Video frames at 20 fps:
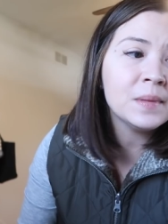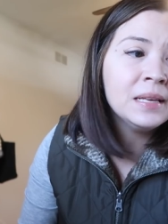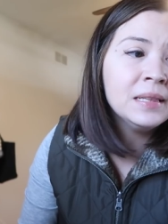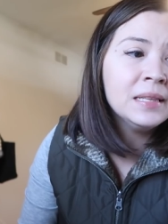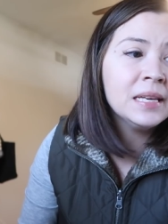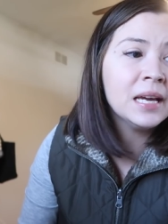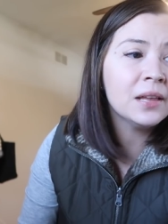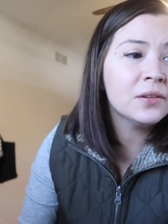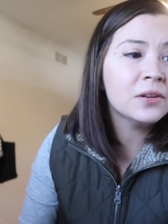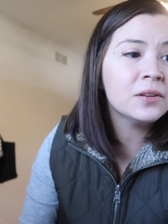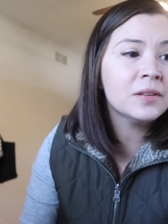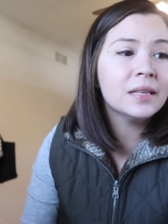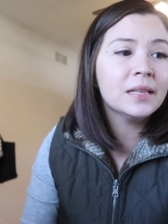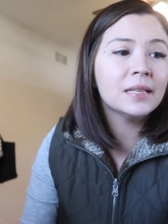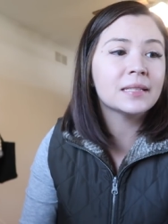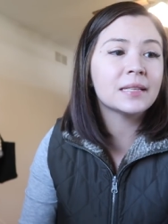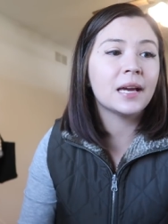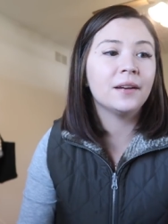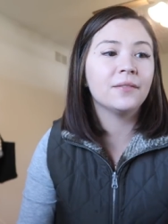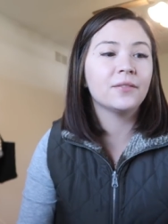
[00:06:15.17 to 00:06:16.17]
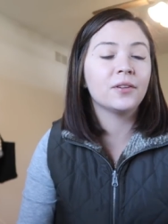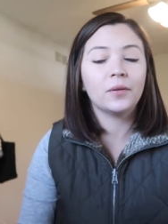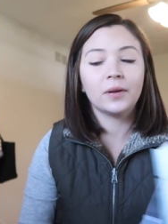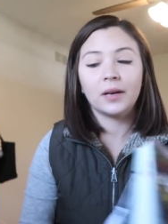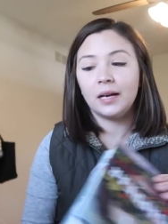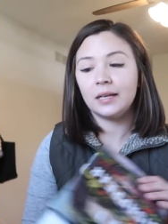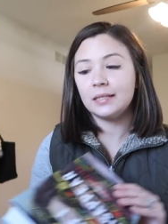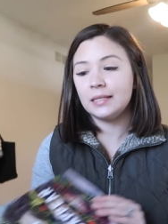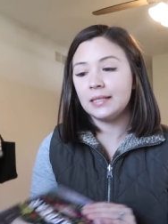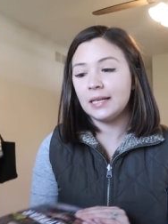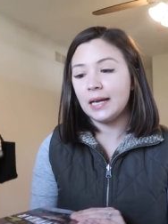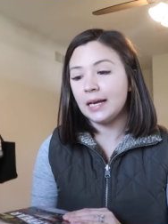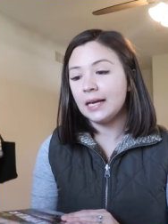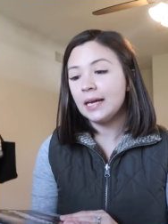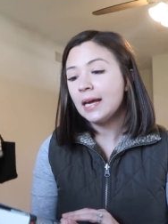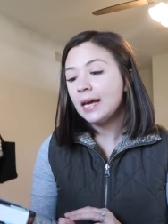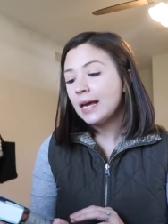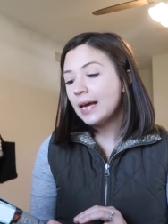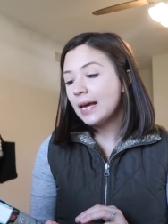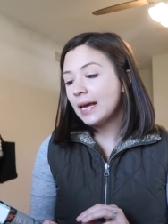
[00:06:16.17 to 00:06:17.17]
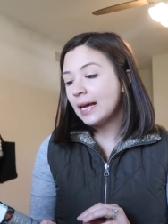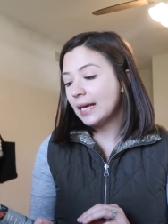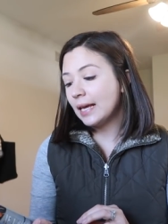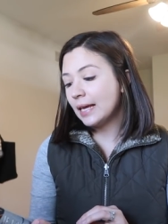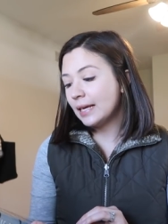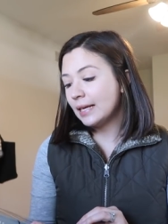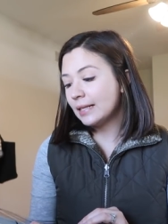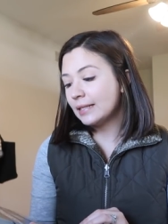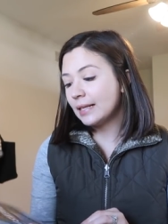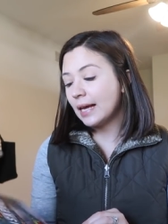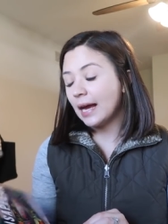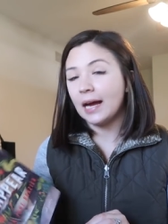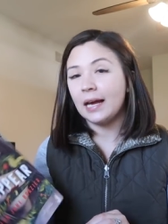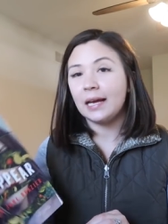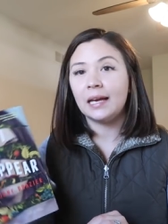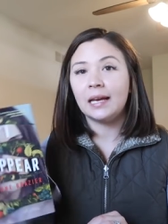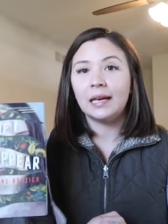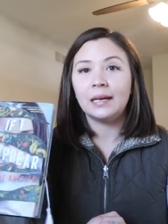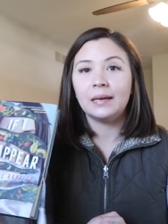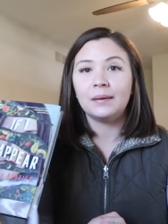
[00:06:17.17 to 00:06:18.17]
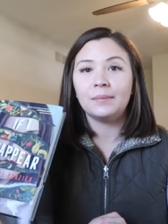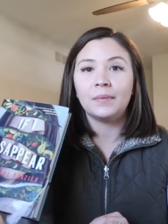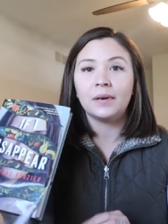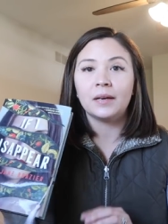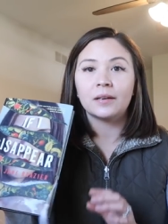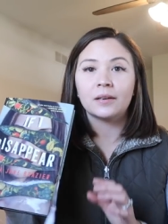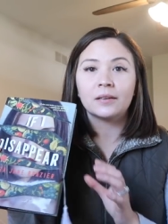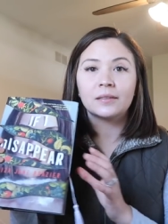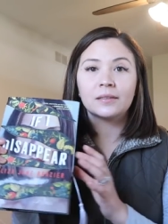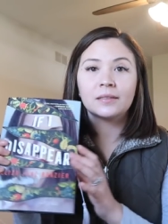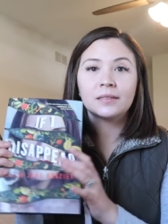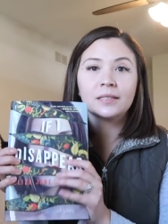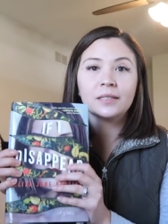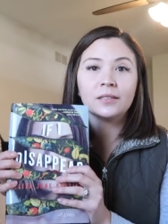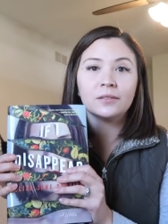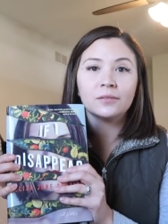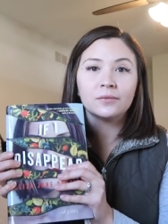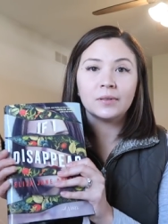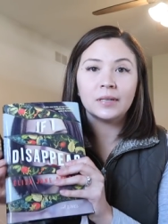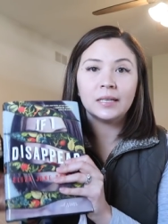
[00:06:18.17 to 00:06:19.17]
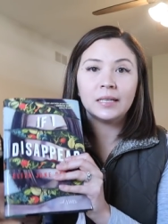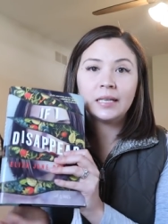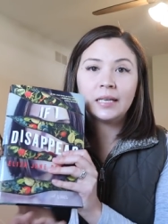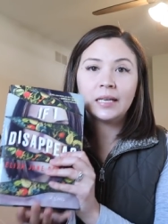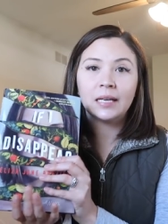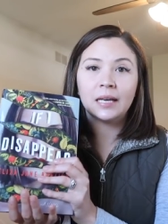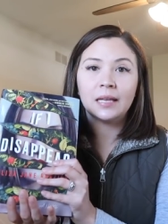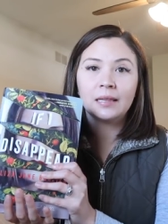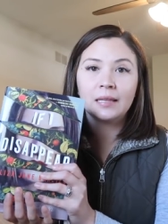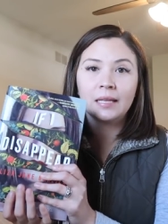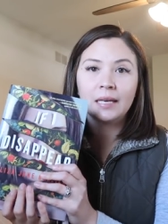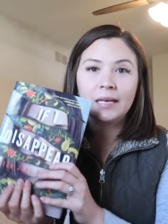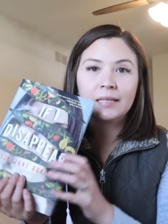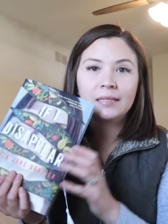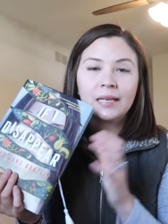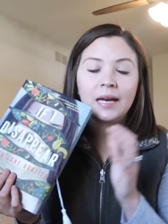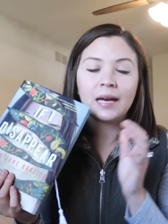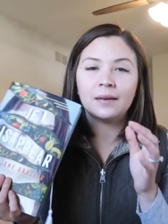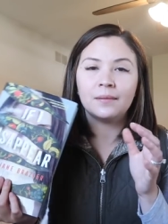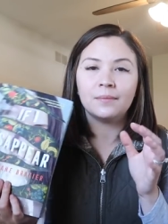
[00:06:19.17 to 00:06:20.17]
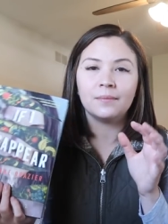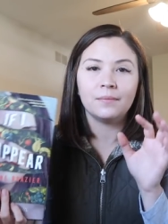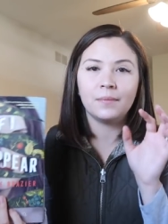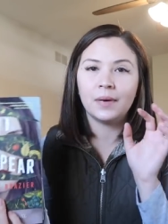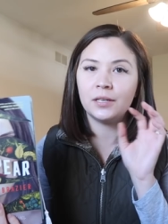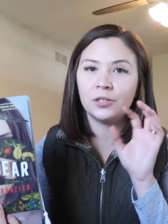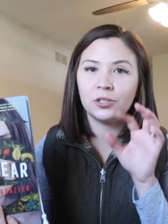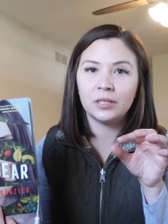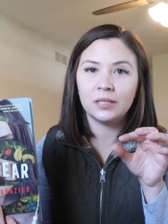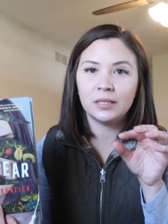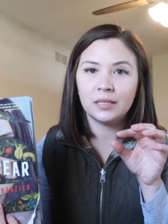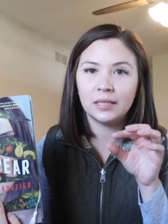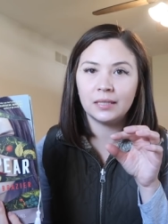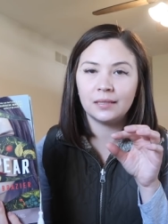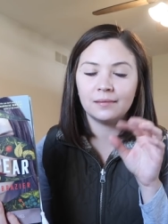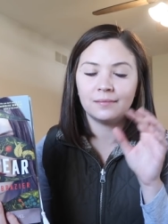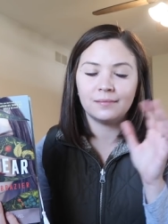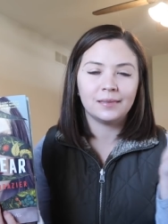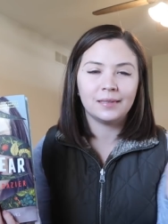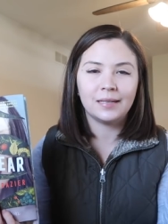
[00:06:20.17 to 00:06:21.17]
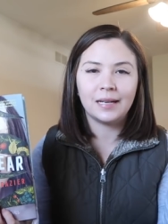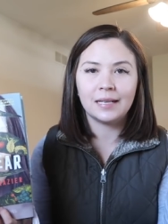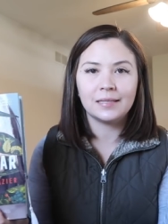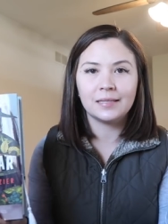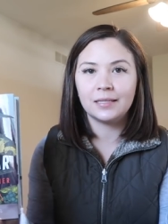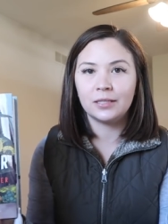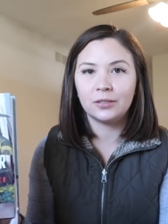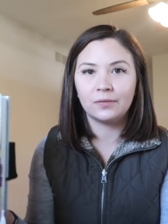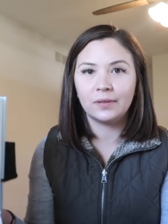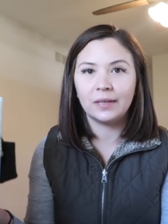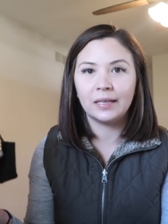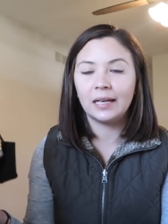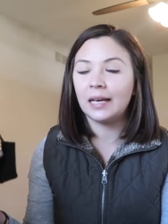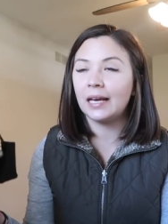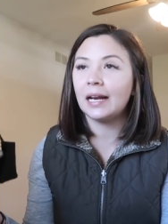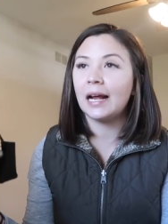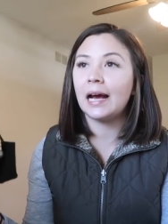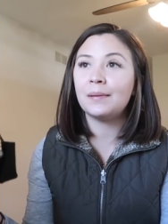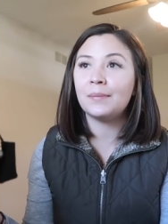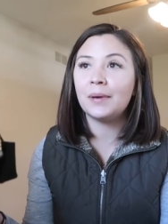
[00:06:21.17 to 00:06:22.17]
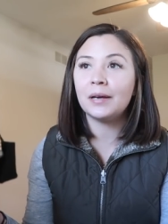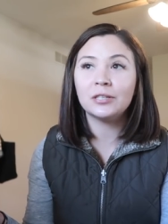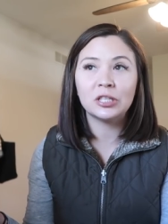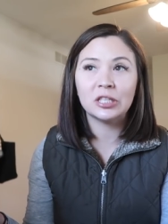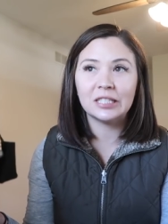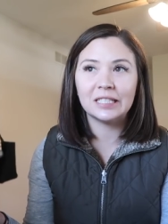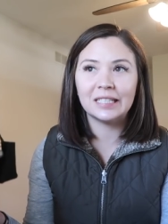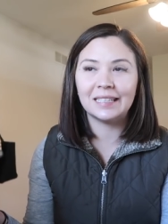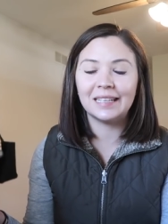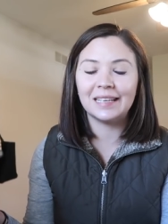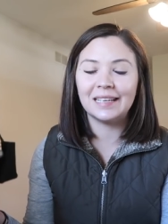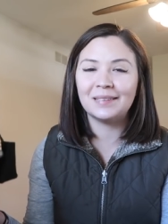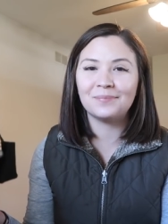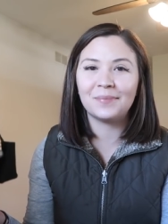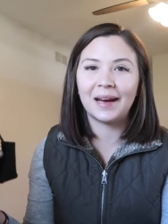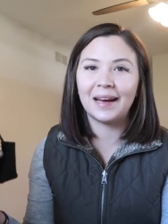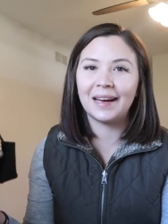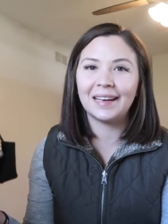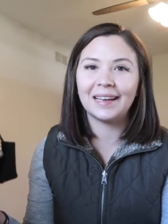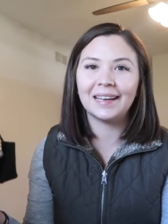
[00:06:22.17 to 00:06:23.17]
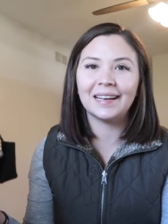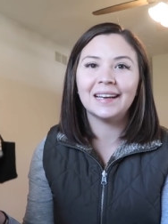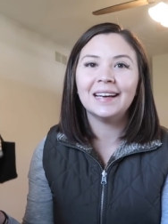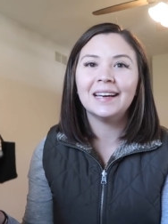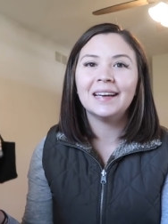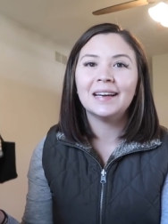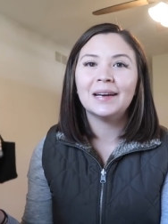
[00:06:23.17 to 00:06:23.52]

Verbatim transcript: The other thing that's kind of going on today is I am still reading this. I mentioned it, not still reading it, I mentioned it in my